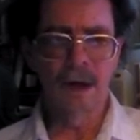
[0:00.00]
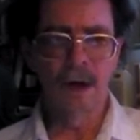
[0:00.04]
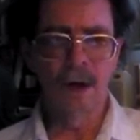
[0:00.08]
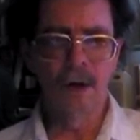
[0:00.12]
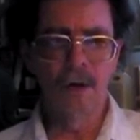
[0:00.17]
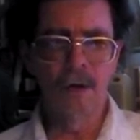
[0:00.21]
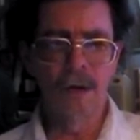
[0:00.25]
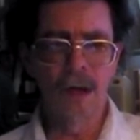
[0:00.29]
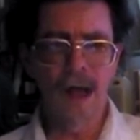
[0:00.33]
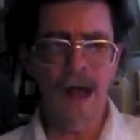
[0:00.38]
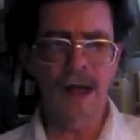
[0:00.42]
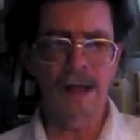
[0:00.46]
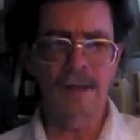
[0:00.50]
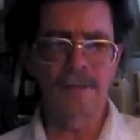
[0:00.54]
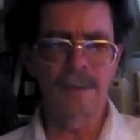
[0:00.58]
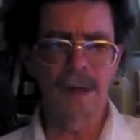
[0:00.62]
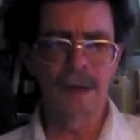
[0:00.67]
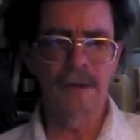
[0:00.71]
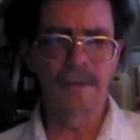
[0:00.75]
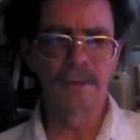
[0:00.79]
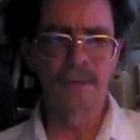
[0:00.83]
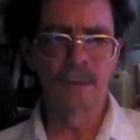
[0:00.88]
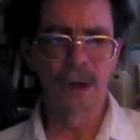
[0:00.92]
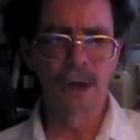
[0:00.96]
whole lot of
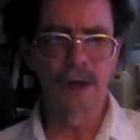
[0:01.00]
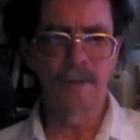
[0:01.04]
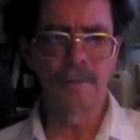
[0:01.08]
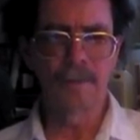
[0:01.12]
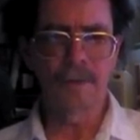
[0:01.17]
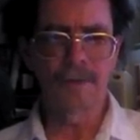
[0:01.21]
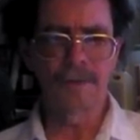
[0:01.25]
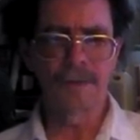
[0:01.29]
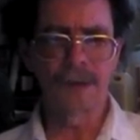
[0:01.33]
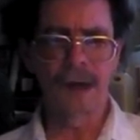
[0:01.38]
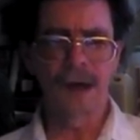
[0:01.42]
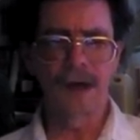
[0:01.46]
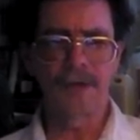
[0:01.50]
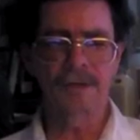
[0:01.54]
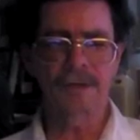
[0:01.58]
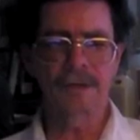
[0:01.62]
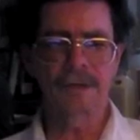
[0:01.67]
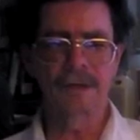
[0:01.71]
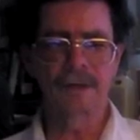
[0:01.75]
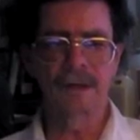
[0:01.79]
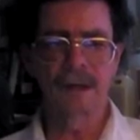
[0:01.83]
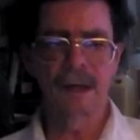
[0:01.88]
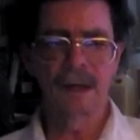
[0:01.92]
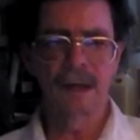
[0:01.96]
wonderful
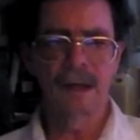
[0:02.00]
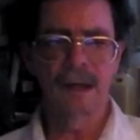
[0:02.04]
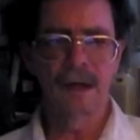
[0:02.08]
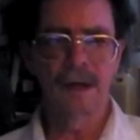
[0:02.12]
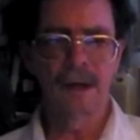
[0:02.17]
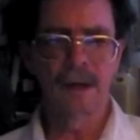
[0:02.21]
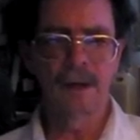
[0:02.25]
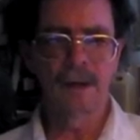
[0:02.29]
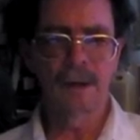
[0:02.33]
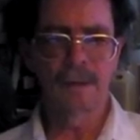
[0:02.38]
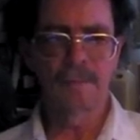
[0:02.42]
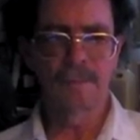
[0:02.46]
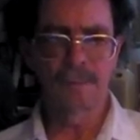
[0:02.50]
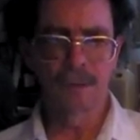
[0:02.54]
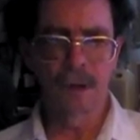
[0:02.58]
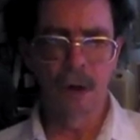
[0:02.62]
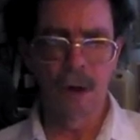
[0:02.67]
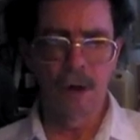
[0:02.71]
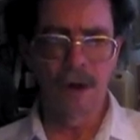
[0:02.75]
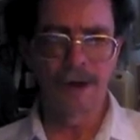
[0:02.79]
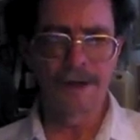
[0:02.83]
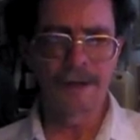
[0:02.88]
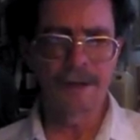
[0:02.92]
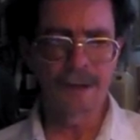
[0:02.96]
thoughts are
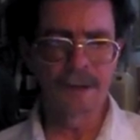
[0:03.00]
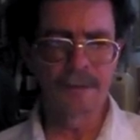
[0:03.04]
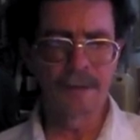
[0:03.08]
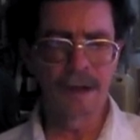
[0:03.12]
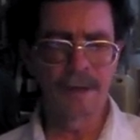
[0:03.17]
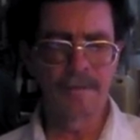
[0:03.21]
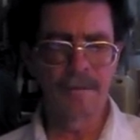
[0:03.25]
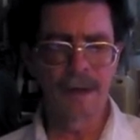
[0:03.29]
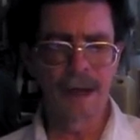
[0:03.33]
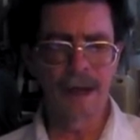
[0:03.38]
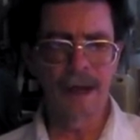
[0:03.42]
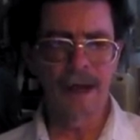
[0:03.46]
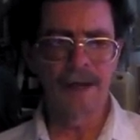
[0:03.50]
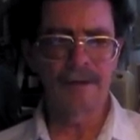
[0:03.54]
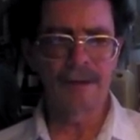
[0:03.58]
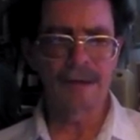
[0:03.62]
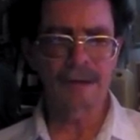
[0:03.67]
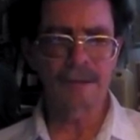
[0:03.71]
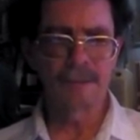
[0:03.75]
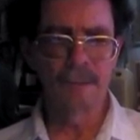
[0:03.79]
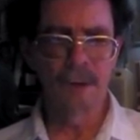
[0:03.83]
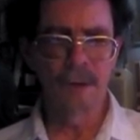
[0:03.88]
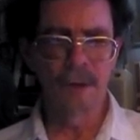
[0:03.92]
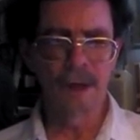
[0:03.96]
flowing through my mind
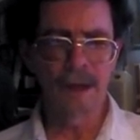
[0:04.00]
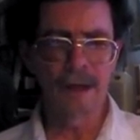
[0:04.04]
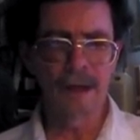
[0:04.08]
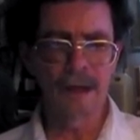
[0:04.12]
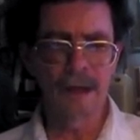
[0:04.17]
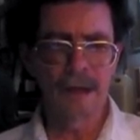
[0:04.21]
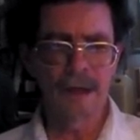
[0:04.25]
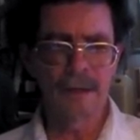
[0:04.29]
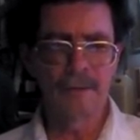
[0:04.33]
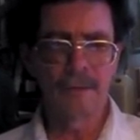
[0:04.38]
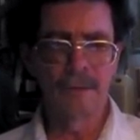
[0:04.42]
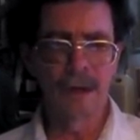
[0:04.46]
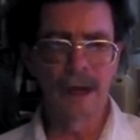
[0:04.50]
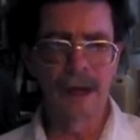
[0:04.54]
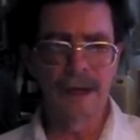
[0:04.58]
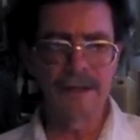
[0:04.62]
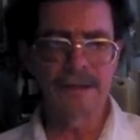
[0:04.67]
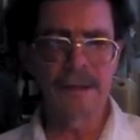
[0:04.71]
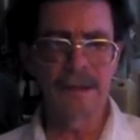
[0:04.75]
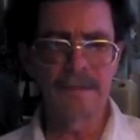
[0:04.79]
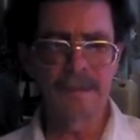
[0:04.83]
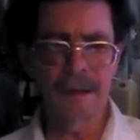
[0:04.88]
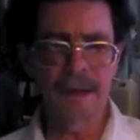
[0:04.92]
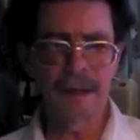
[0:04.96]
this morning,
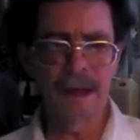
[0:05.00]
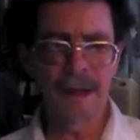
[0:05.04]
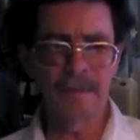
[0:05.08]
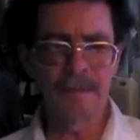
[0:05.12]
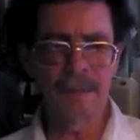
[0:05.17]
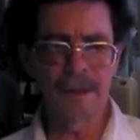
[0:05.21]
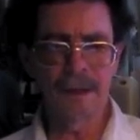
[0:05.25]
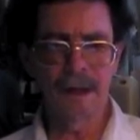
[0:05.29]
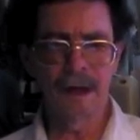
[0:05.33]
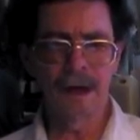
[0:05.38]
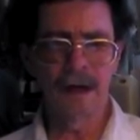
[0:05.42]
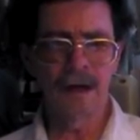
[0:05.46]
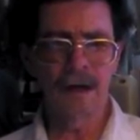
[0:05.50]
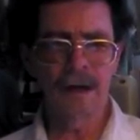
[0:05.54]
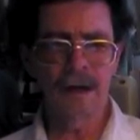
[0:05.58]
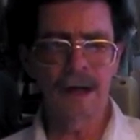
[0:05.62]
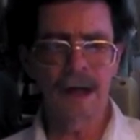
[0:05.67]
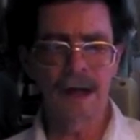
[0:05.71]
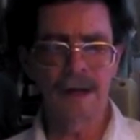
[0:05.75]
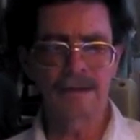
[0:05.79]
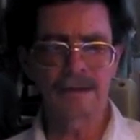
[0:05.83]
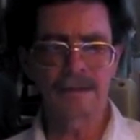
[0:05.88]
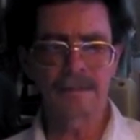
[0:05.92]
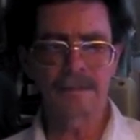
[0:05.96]
raising me up in all
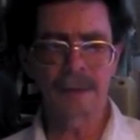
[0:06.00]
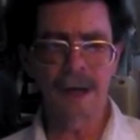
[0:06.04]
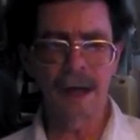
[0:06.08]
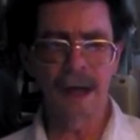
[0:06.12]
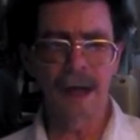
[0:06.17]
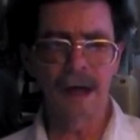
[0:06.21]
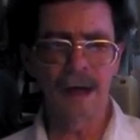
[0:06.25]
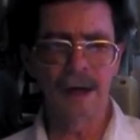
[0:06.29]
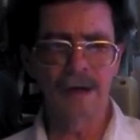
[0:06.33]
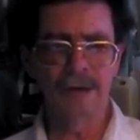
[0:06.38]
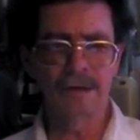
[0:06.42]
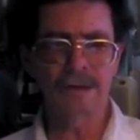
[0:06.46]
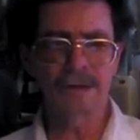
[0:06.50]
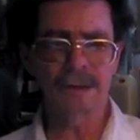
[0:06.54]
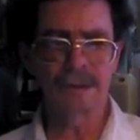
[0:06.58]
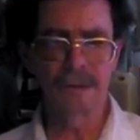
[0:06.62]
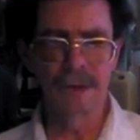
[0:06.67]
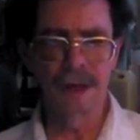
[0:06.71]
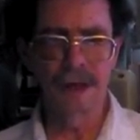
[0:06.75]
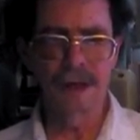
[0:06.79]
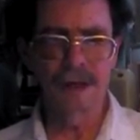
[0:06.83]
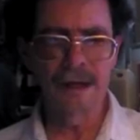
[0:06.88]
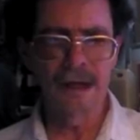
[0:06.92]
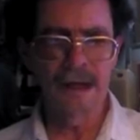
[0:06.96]
kinds of power and
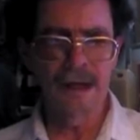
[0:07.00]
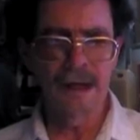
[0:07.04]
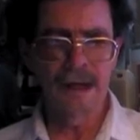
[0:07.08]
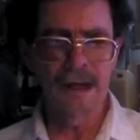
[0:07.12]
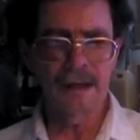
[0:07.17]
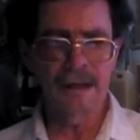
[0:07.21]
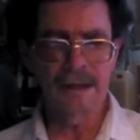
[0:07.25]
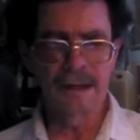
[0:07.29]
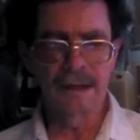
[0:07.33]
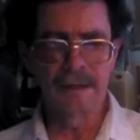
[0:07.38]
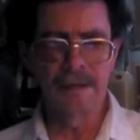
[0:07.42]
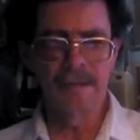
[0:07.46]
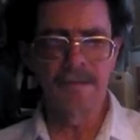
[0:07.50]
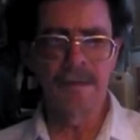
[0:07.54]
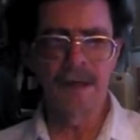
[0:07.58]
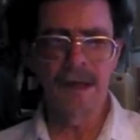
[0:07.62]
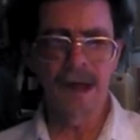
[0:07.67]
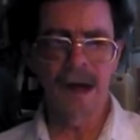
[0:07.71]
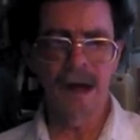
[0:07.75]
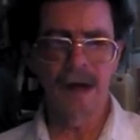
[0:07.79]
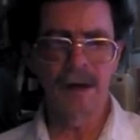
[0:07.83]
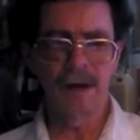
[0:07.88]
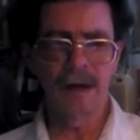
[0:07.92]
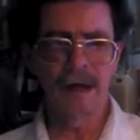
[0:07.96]
strength, and giving
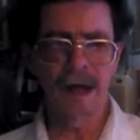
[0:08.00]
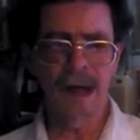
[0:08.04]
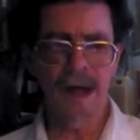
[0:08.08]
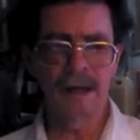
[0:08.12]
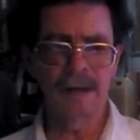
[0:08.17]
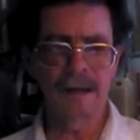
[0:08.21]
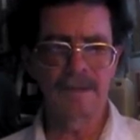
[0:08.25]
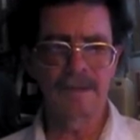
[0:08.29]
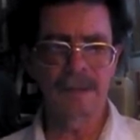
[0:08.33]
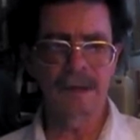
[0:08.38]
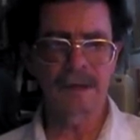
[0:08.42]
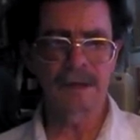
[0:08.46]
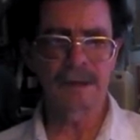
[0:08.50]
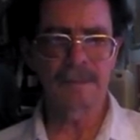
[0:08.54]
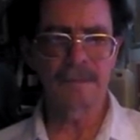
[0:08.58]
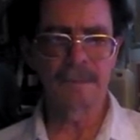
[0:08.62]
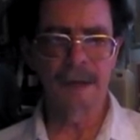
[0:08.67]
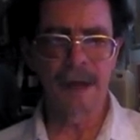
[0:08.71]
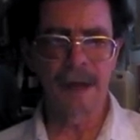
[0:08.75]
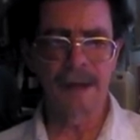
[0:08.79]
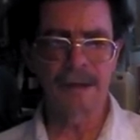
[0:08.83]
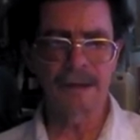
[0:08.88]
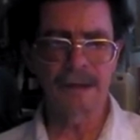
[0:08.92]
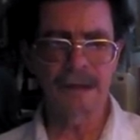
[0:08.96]
me all kinds of
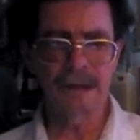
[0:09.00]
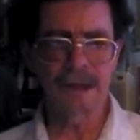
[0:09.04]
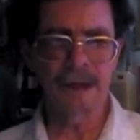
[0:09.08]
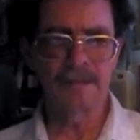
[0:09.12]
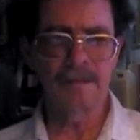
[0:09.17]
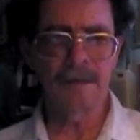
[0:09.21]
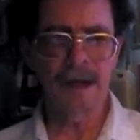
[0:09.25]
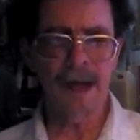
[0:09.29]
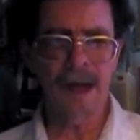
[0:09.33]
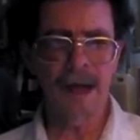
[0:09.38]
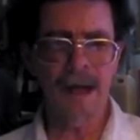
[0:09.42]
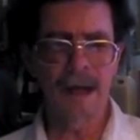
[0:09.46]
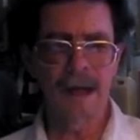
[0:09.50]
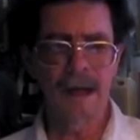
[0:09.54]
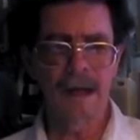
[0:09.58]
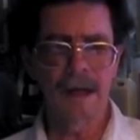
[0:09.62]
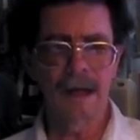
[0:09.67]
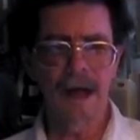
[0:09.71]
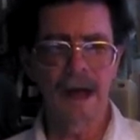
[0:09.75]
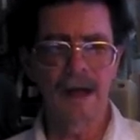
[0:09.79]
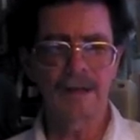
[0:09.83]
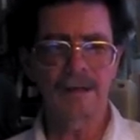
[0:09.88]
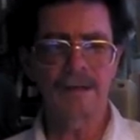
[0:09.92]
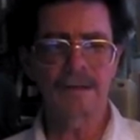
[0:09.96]
expansion in my
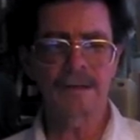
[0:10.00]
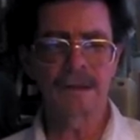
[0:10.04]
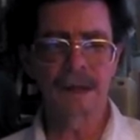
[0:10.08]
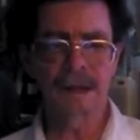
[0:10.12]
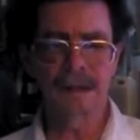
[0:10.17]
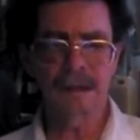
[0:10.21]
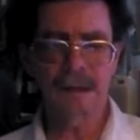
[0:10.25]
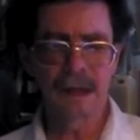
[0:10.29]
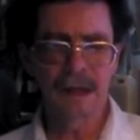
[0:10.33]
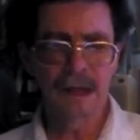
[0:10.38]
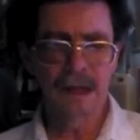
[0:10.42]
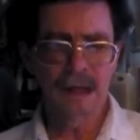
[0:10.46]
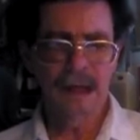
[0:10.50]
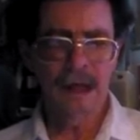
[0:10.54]
consciousness.